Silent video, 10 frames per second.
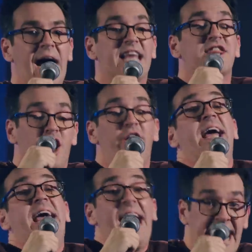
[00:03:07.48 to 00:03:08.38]
I thought
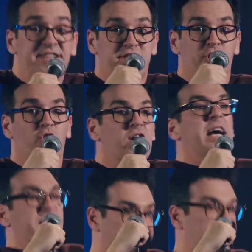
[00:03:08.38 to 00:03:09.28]
I had to.
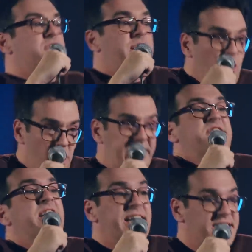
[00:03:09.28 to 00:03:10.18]
I was just like, what
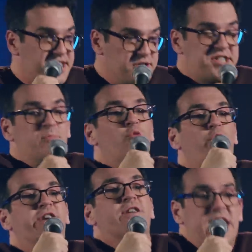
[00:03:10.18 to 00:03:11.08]
is, is there some
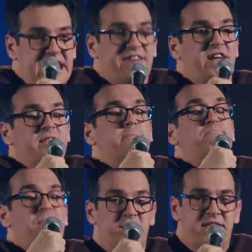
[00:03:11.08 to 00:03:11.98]
weird leaving the
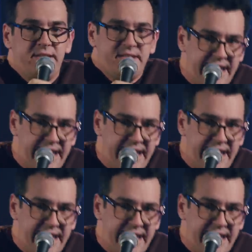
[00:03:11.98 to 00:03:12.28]
building